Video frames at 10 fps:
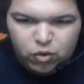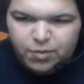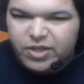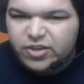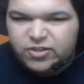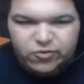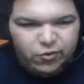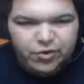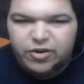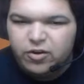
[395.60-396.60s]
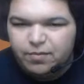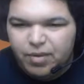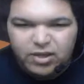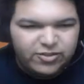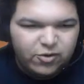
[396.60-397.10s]
Nobody gets through here.
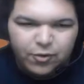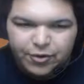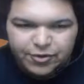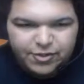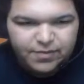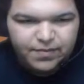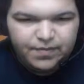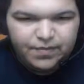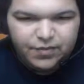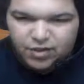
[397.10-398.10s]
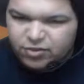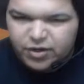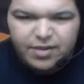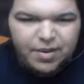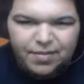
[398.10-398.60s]
Boss's orders. Now
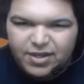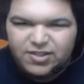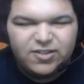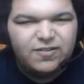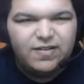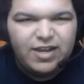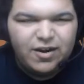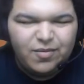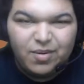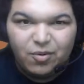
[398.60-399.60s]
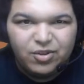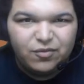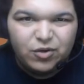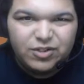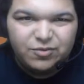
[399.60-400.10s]
scram, you pest. I don't remember what
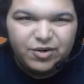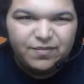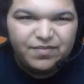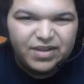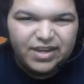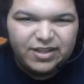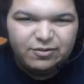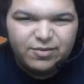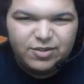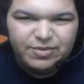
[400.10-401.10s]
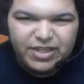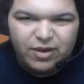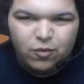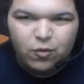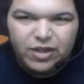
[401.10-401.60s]
their voices were. I think they were supposed to be
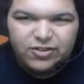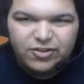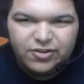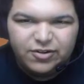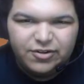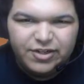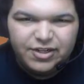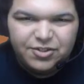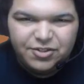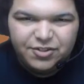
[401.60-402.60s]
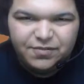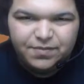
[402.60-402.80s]
like Western-ish.